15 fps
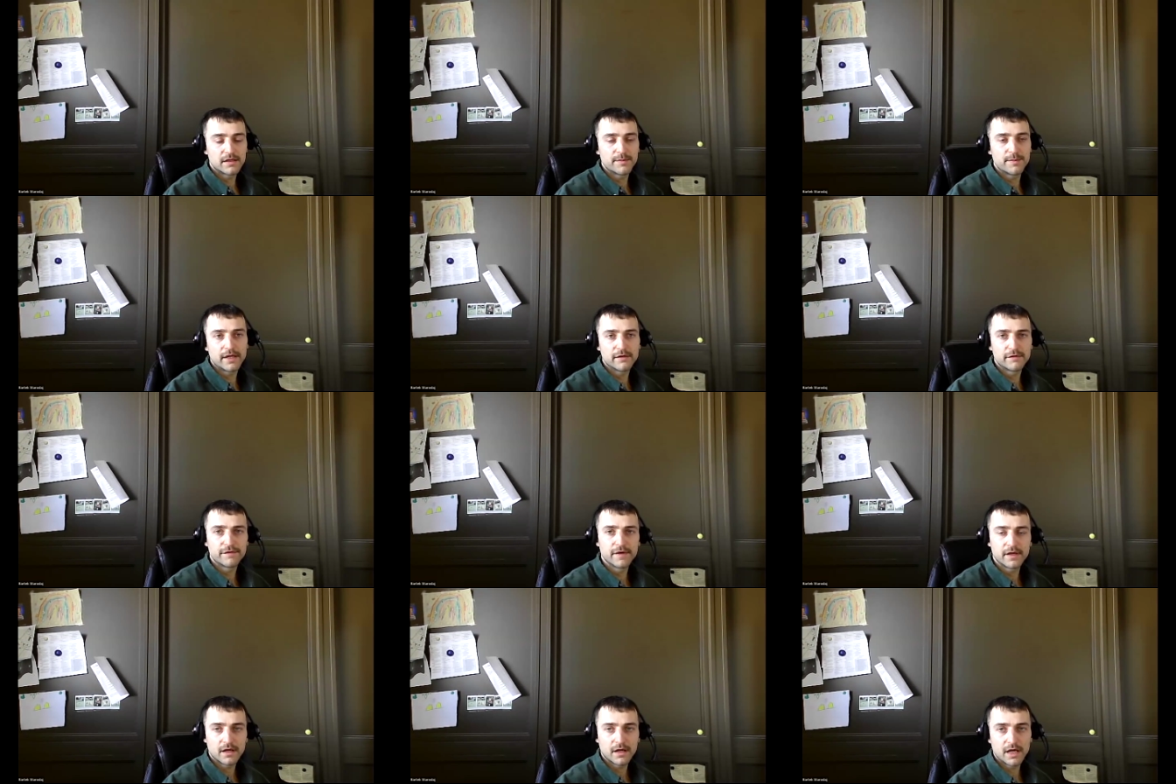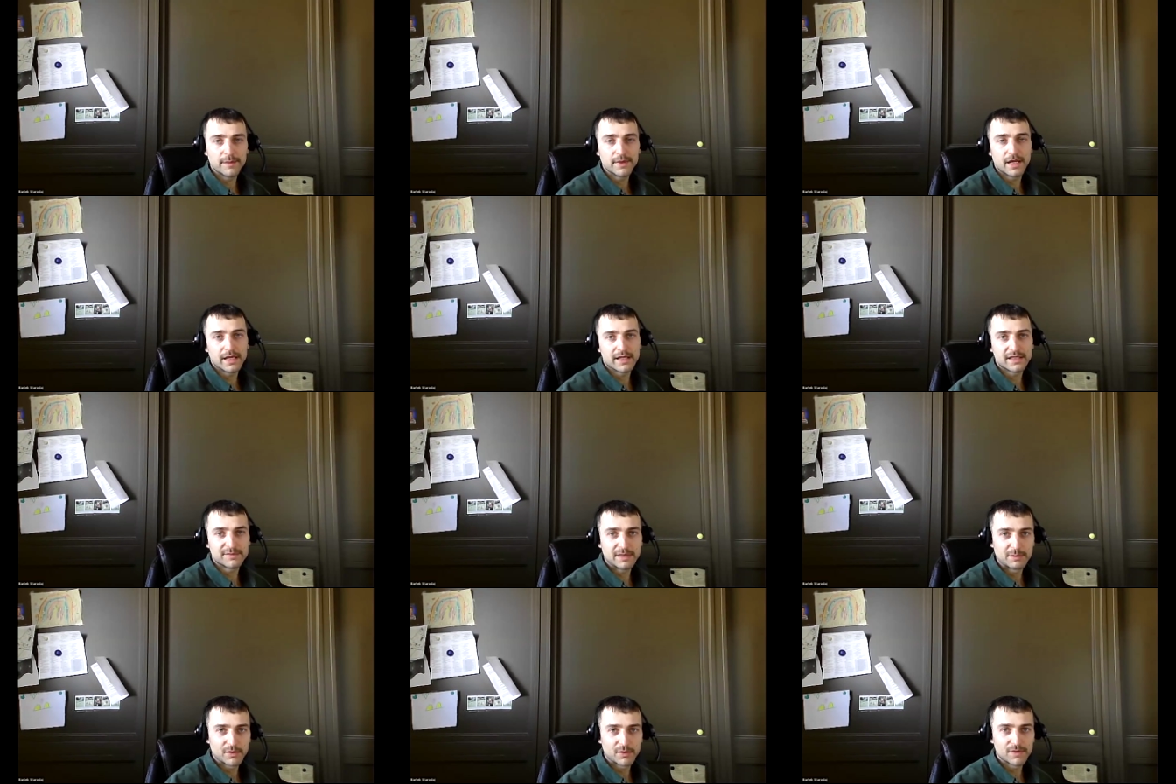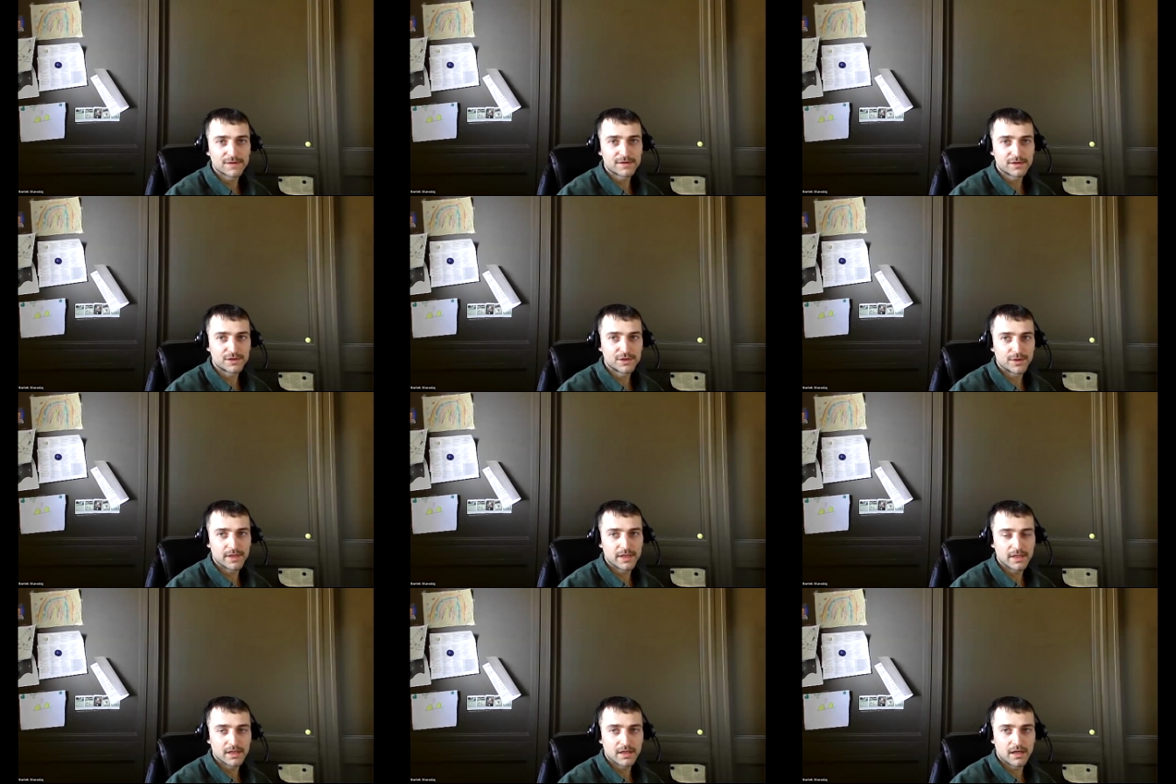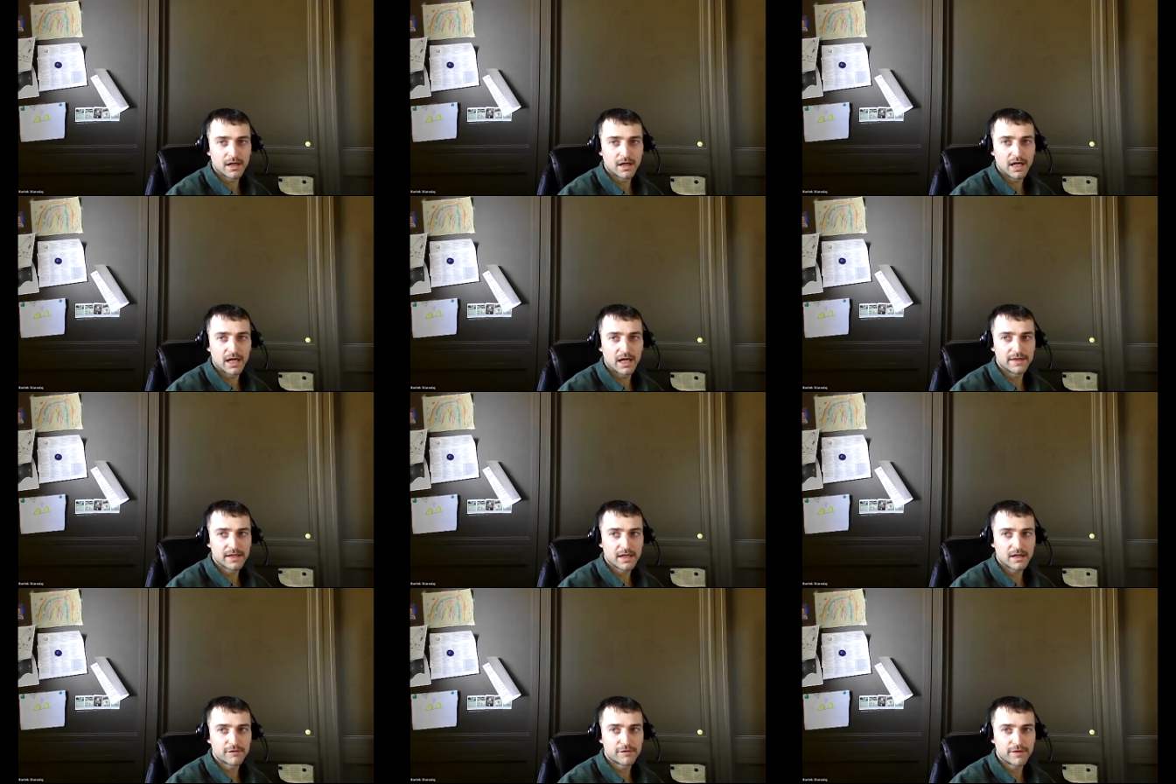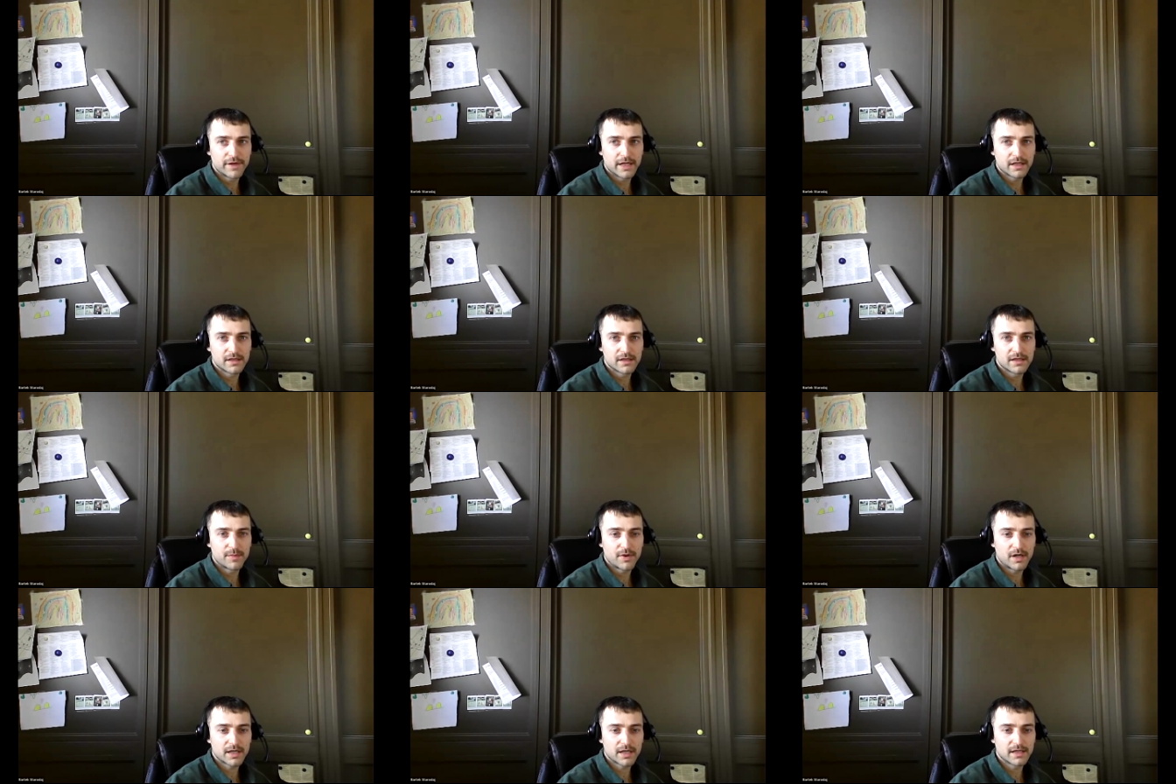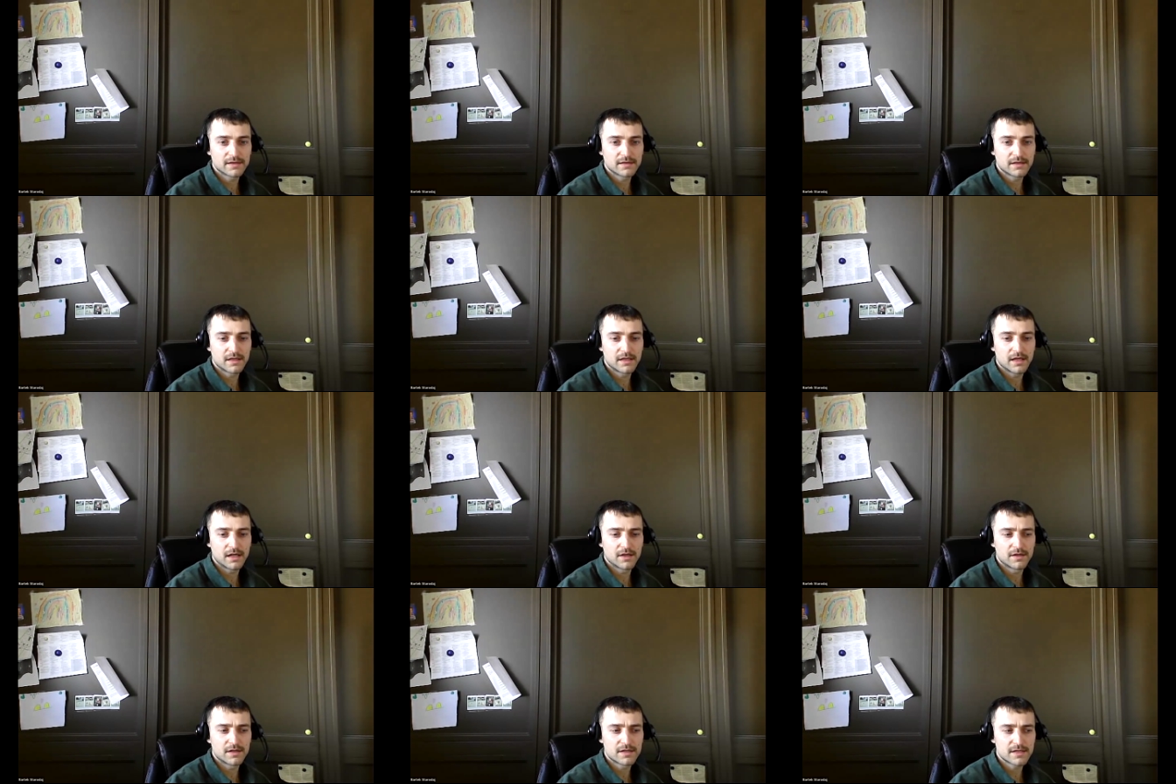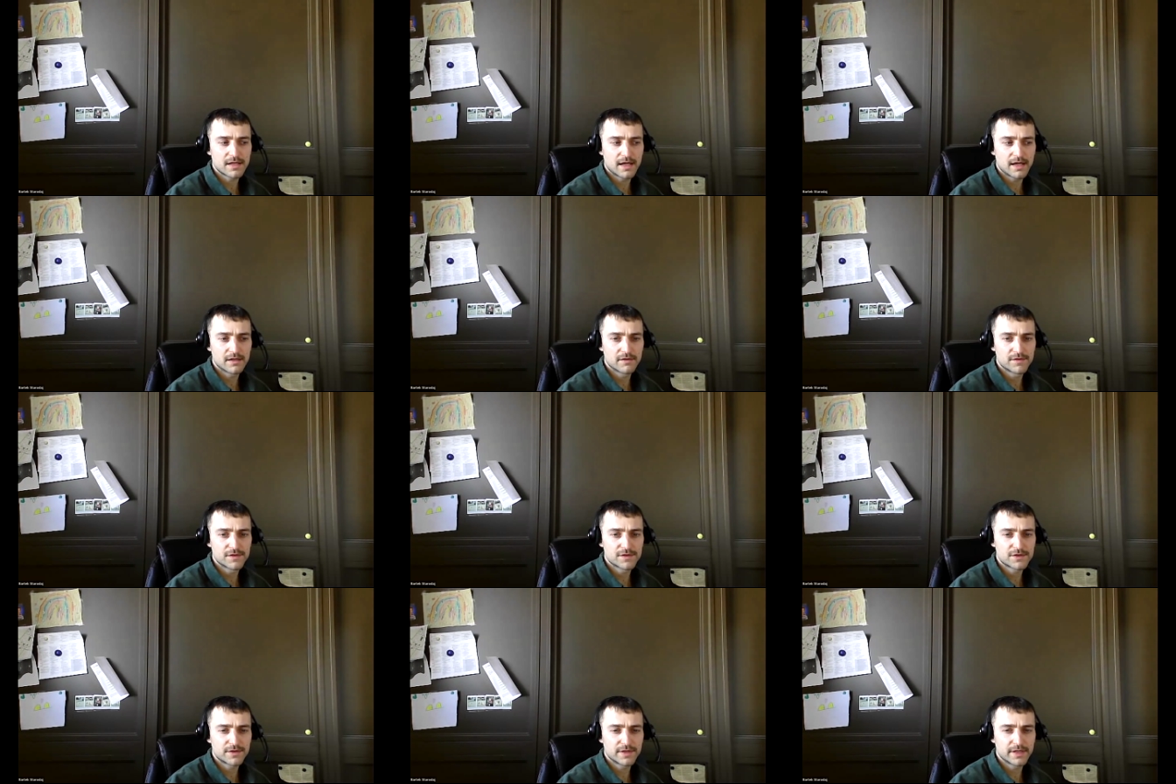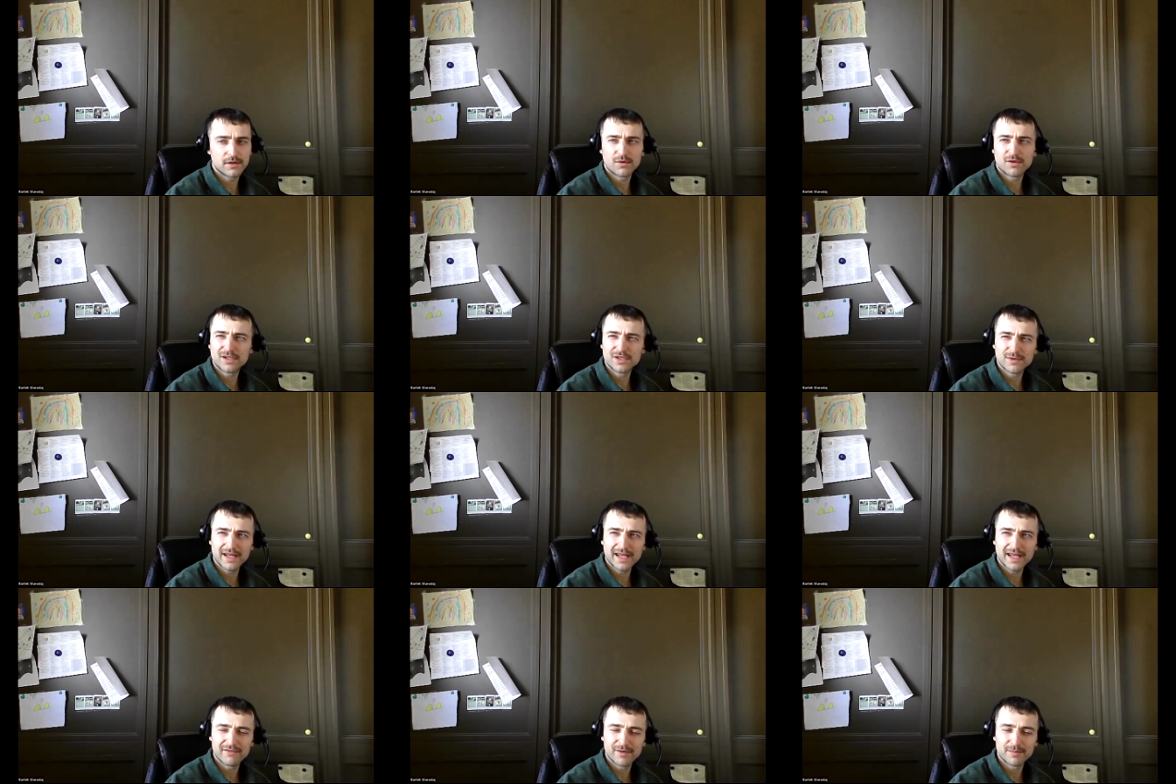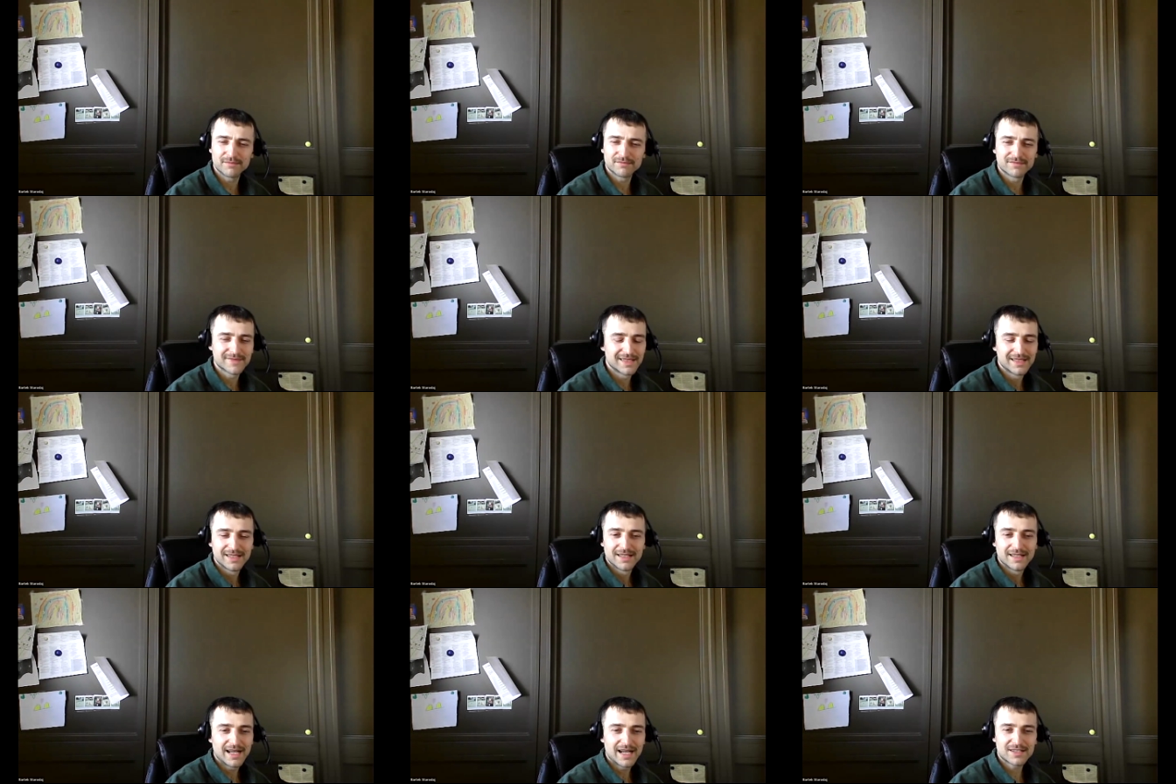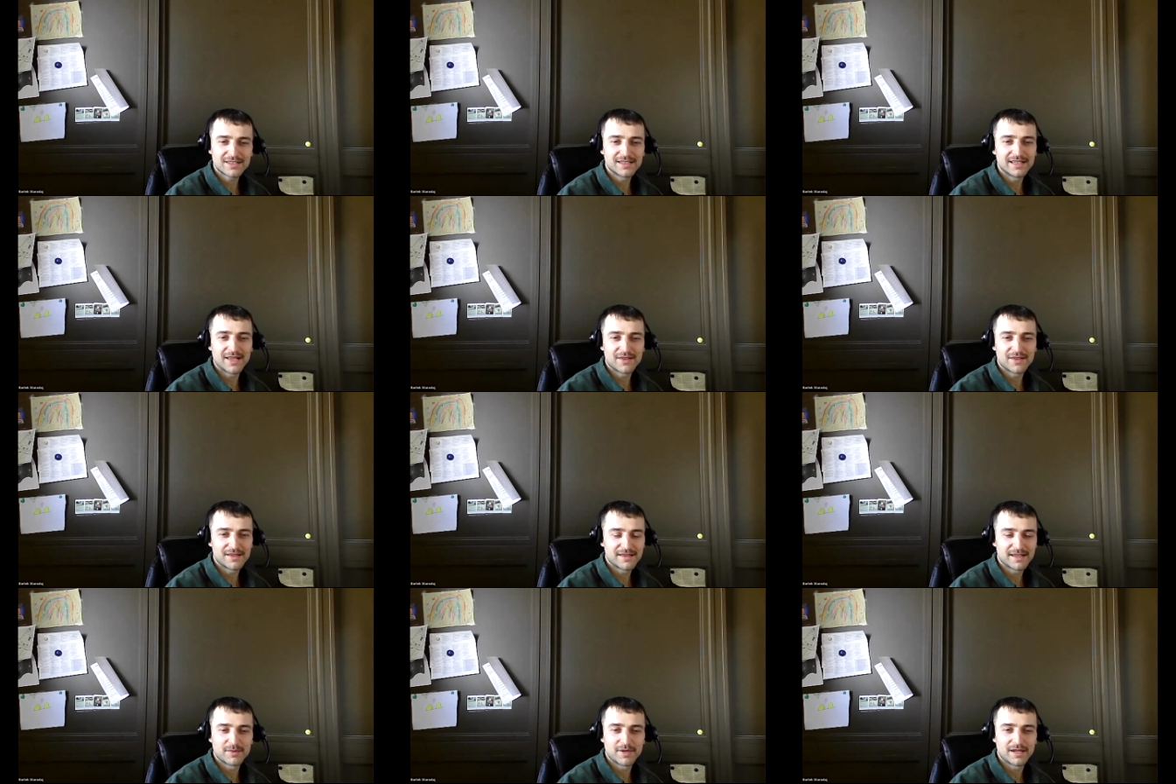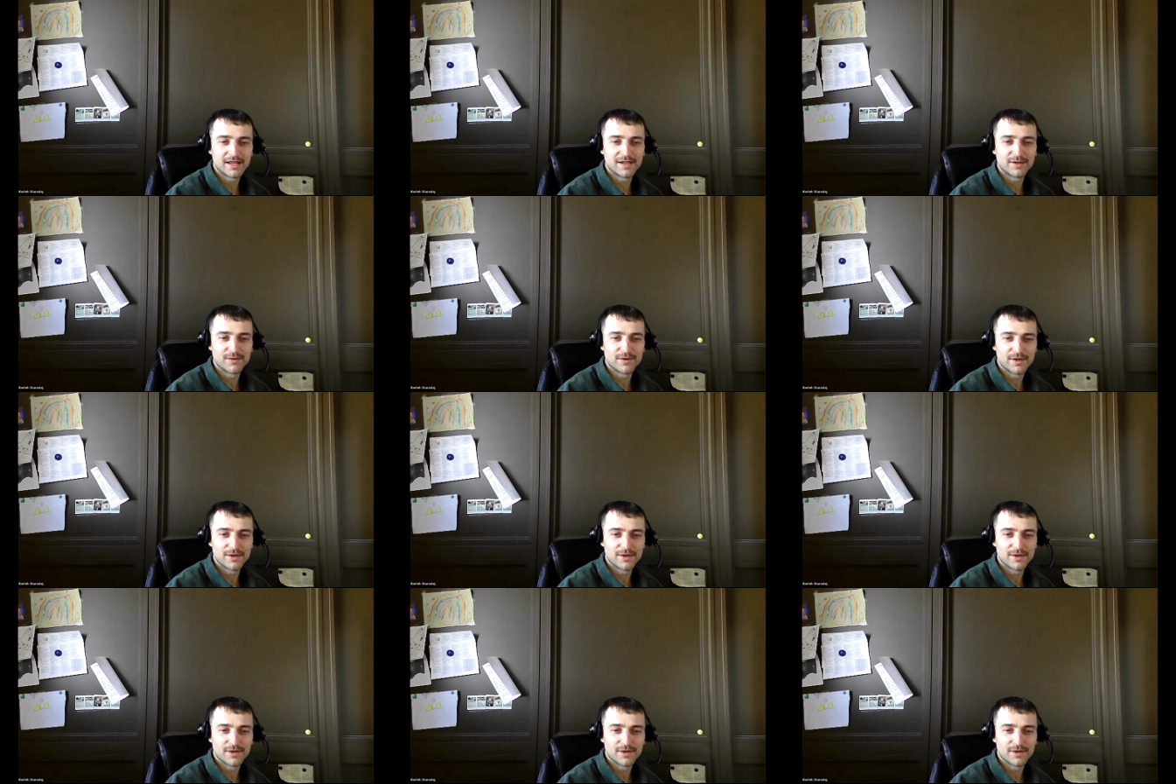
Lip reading: the benefit, I mean, I guess people will still do it. I think on Franklin, the parking is on the other side of the street, or do I have a, actually, now that I think about it, I don't